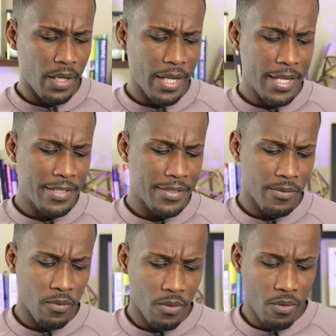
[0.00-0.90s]
is
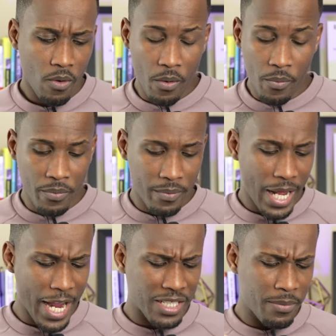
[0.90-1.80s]
oh,
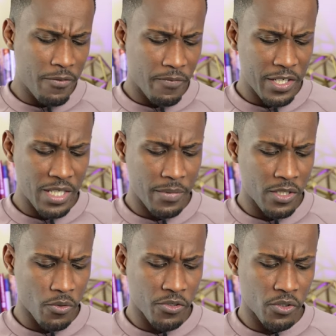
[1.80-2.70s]
actually let me finish up this
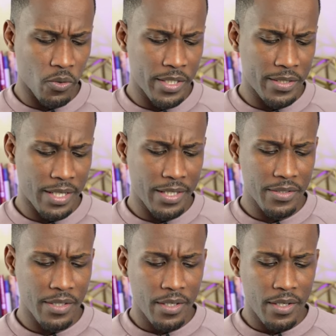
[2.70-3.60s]
whole stories
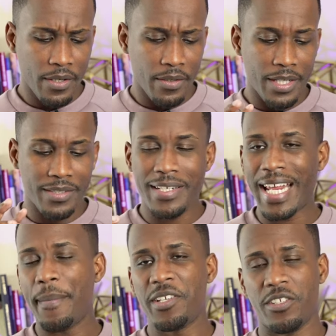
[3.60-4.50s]
things. It's the
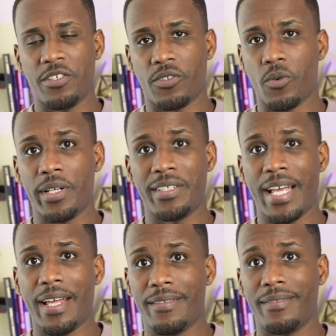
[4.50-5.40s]
damaging stories
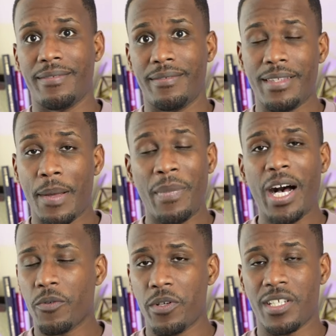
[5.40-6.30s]
that that
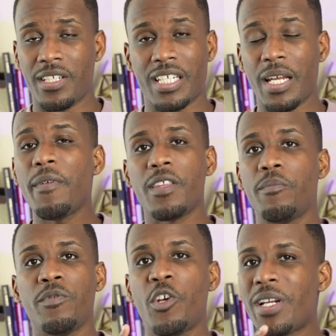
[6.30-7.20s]
bother us, and some of
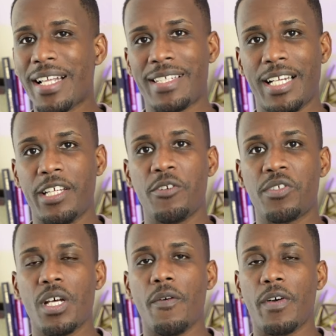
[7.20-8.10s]
them you're not telling
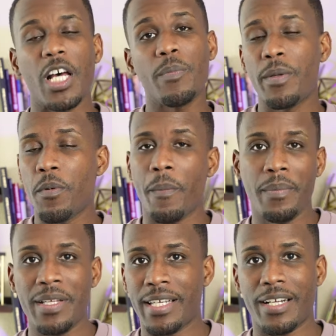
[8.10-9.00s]
yourself. Other people may
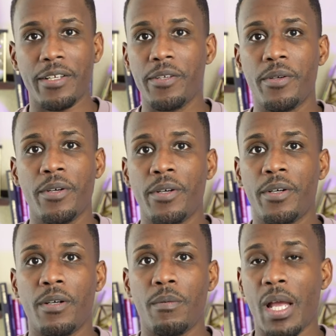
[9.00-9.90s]
be telling you.
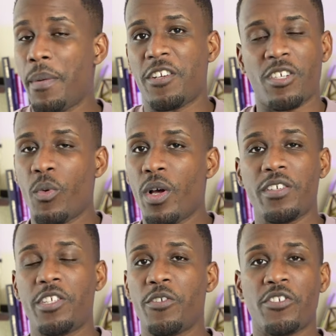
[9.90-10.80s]
Maybe there's someone
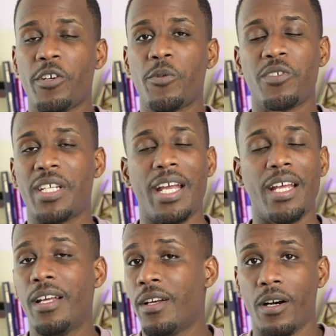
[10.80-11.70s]
else in your circle
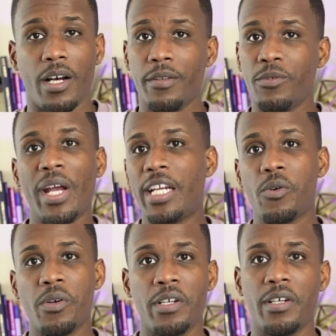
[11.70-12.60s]
saying, "All oh, right, you ain't
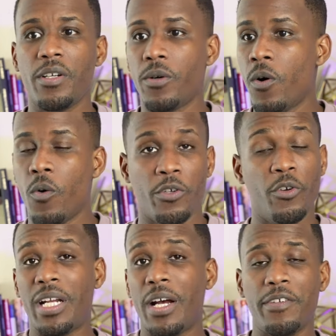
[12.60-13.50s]
no good," or "or oh,
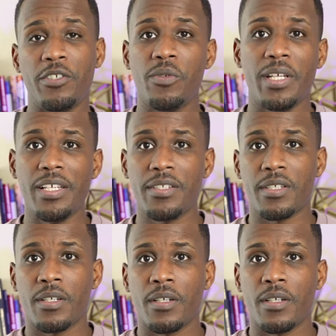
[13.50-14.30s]
you'll never do this,"